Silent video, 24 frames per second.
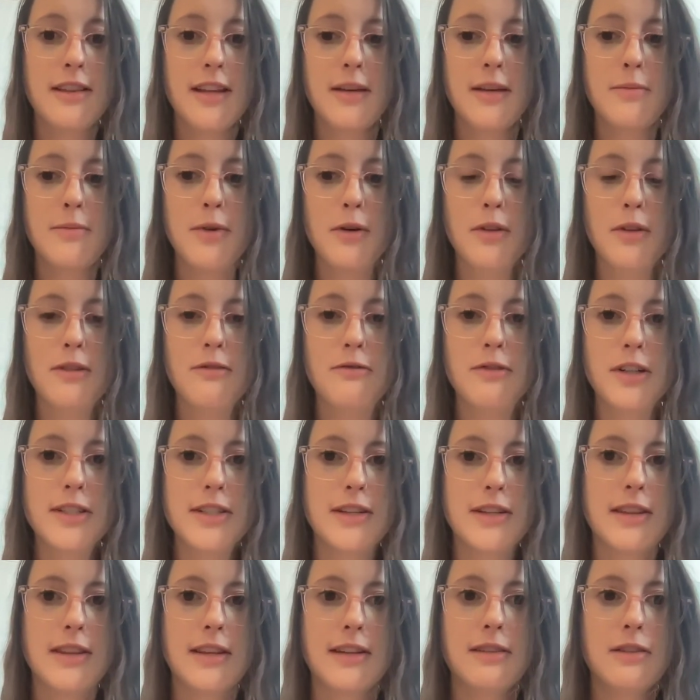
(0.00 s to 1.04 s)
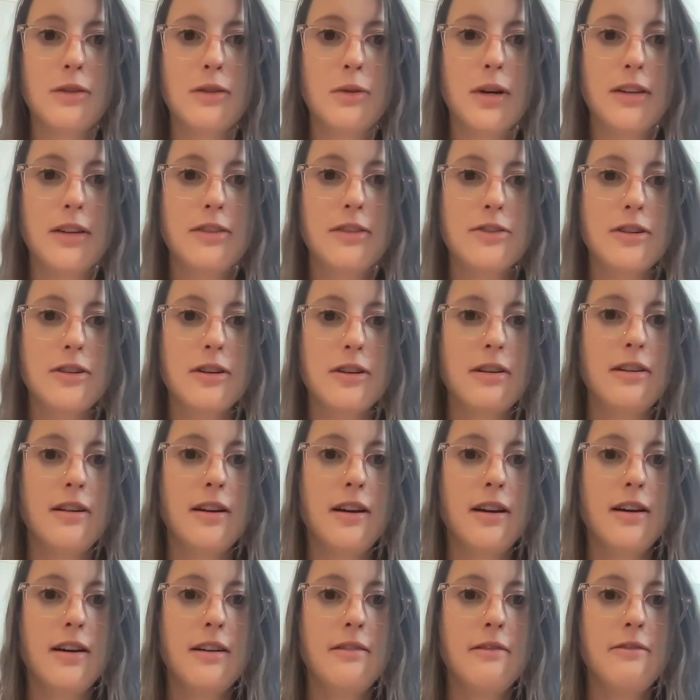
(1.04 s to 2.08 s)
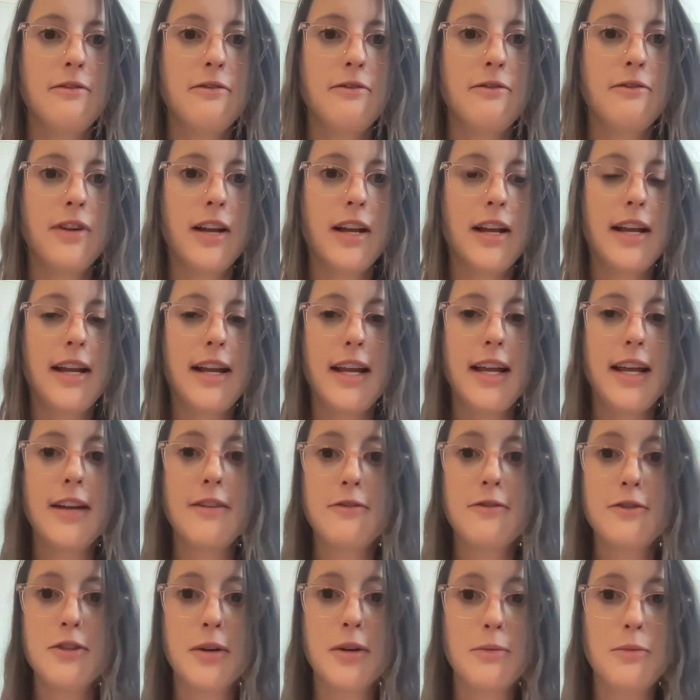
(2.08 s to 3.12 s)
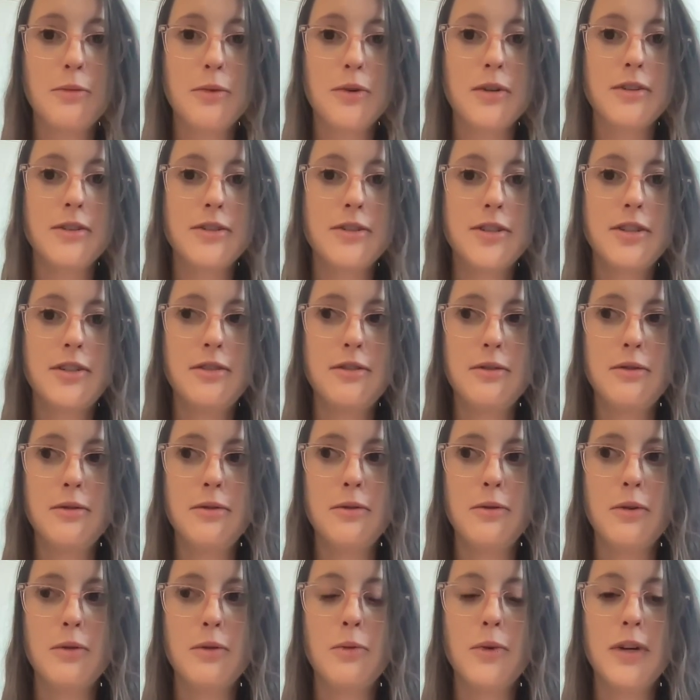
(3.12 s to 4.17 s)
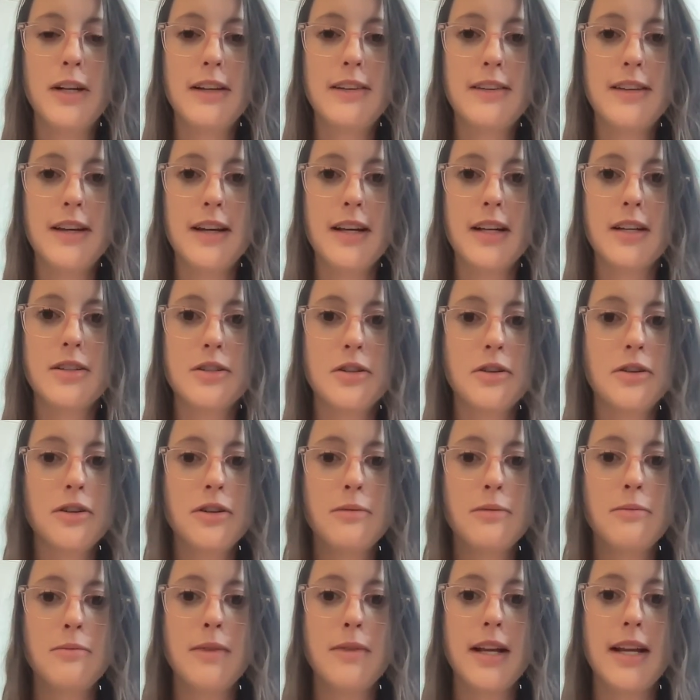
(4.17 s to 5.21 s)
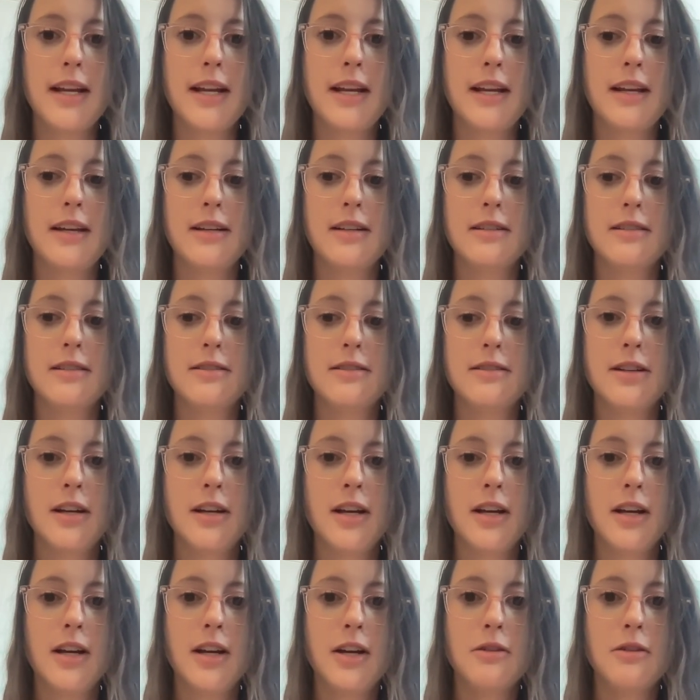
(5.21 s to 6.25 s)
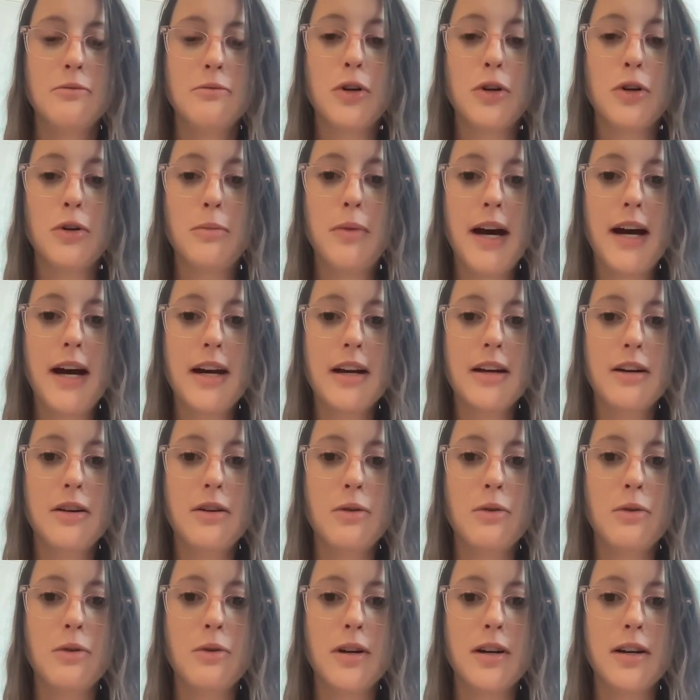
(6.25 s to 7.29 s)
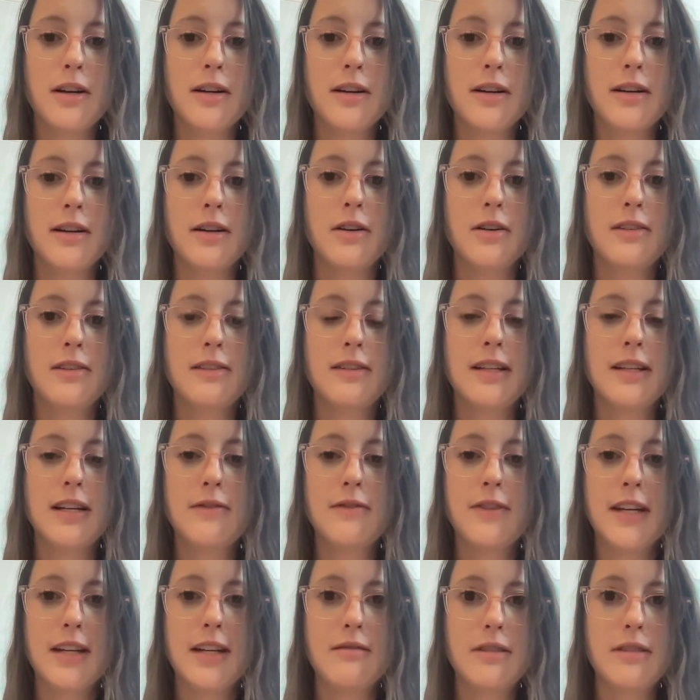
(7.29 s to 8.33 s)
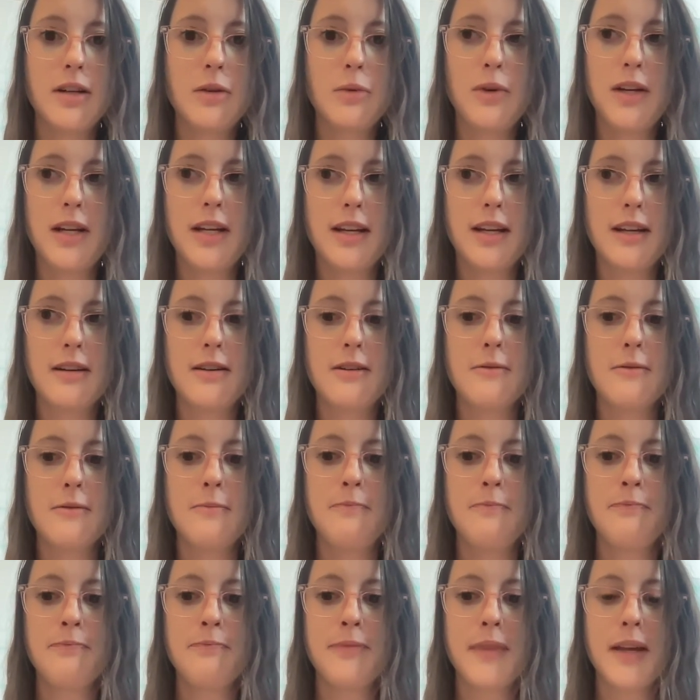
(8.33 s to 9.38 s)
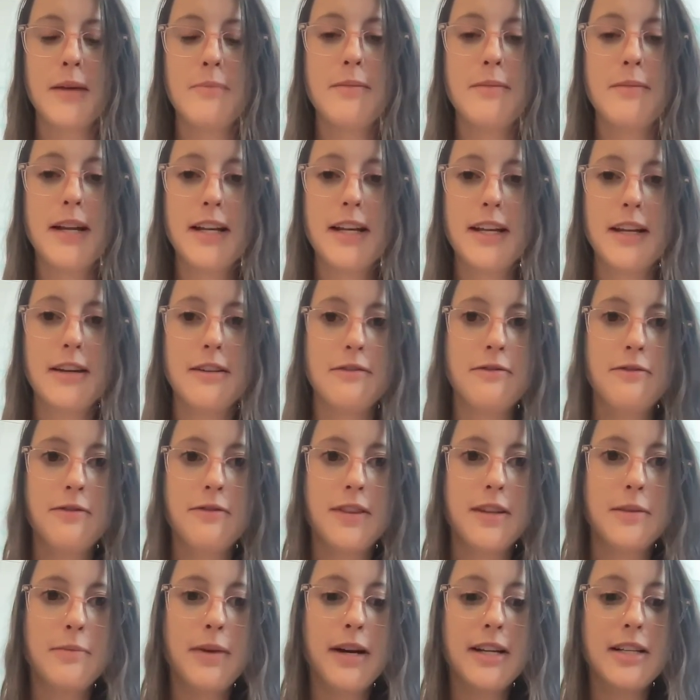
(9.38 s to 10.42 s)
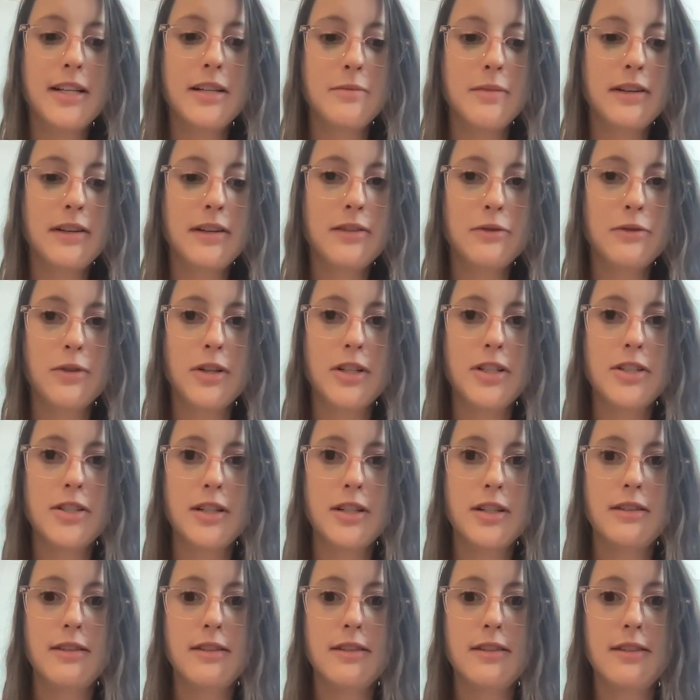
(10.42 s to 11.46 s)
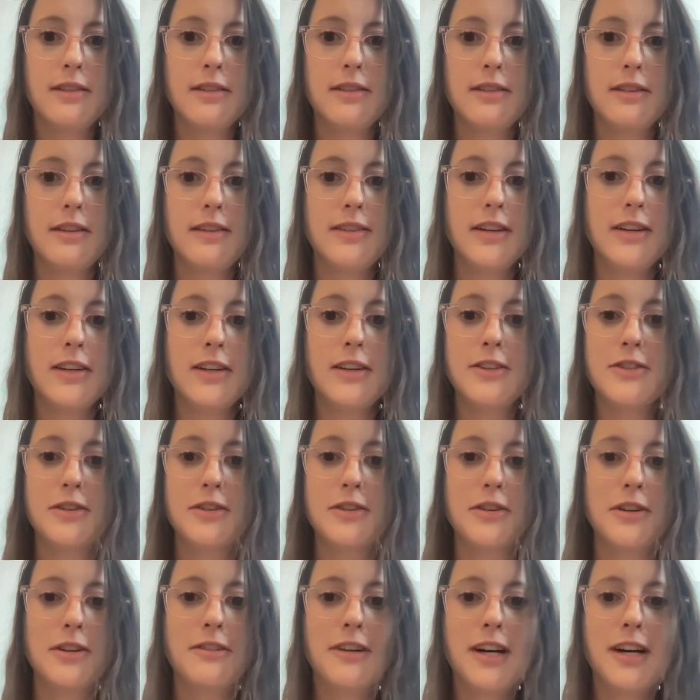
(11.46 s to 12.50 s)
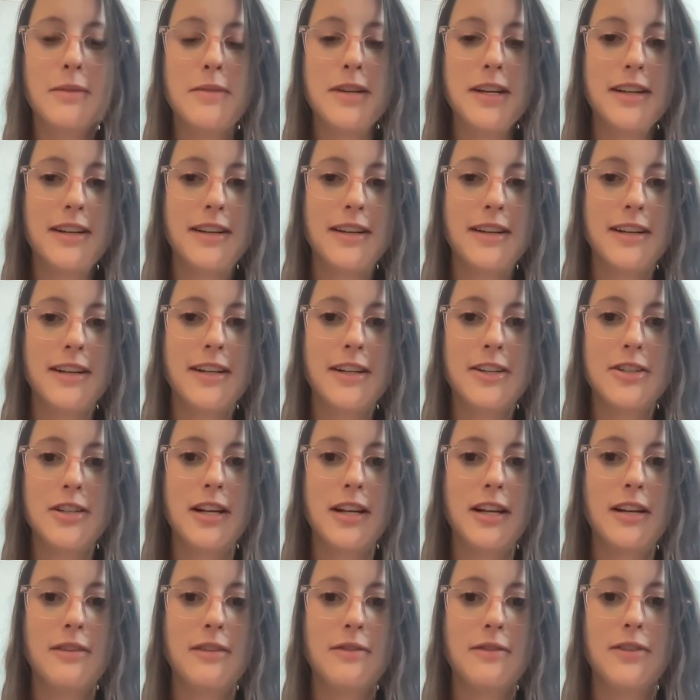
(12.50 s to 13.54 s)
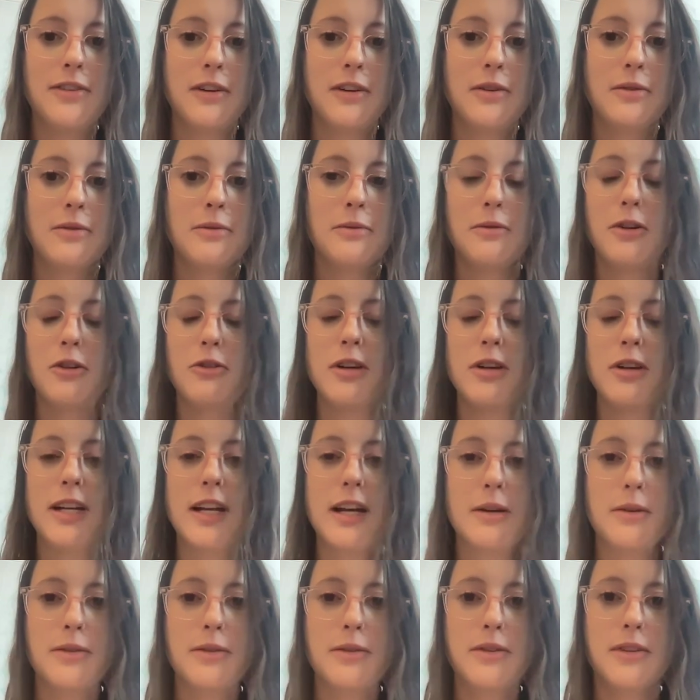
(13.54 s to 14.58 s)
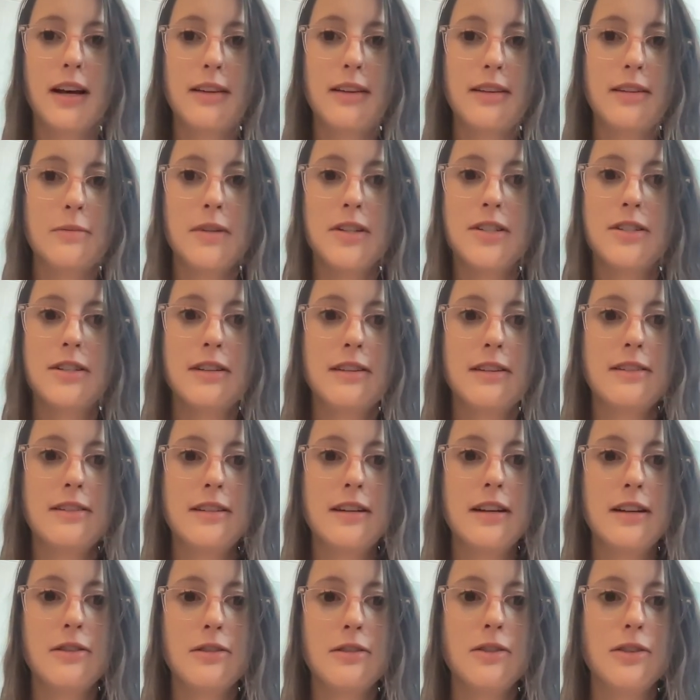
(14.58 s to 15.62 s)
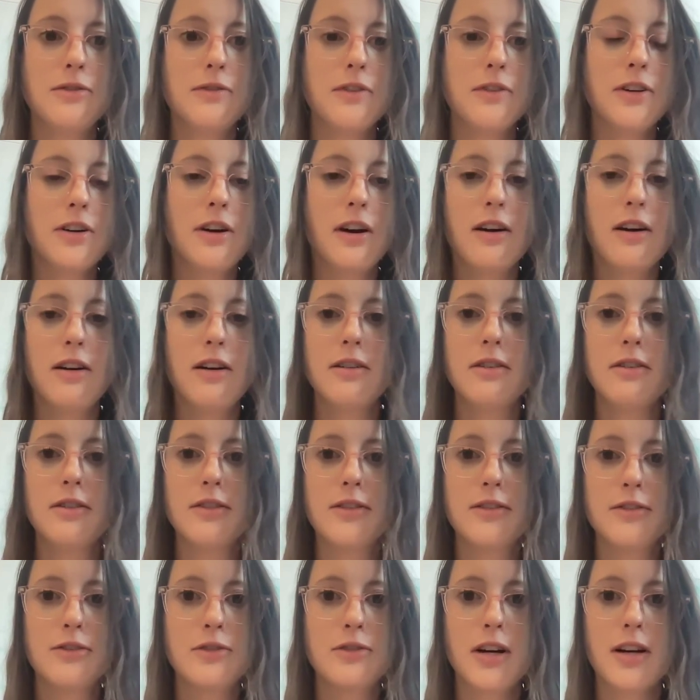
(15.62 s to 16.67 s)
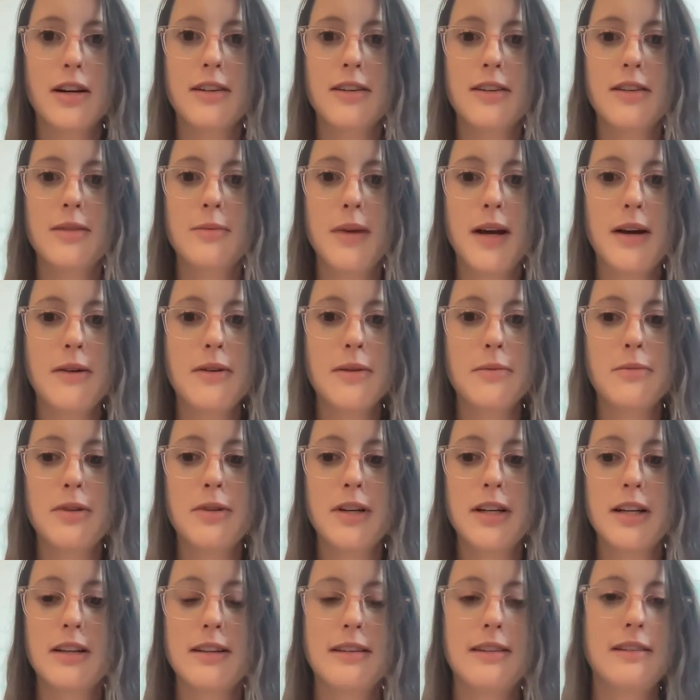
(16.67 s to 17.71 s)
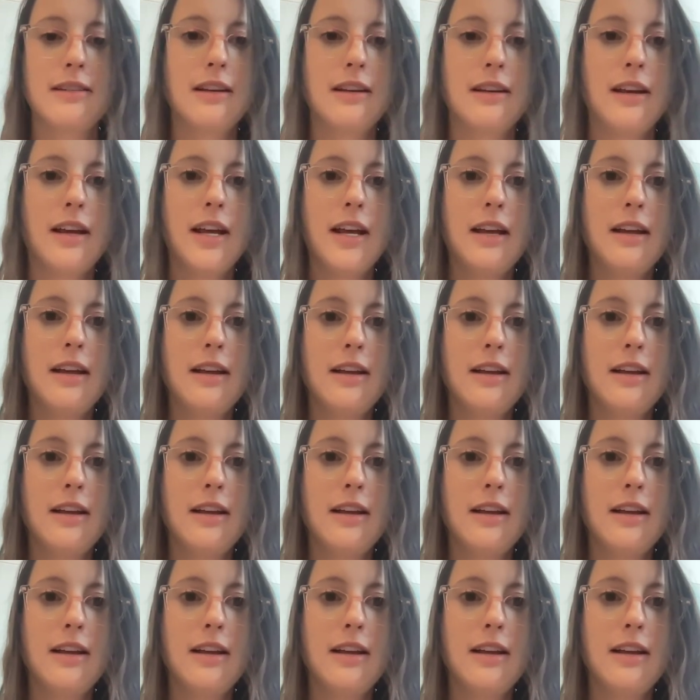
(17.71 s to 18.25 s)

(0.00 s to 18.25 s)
They both looked at this question of if Trump were to win a second term and roll back or significantly weaken many of the Biden administration's signature climate initiatives, so greenhouse gas emission standards for cars, trucks, power plants,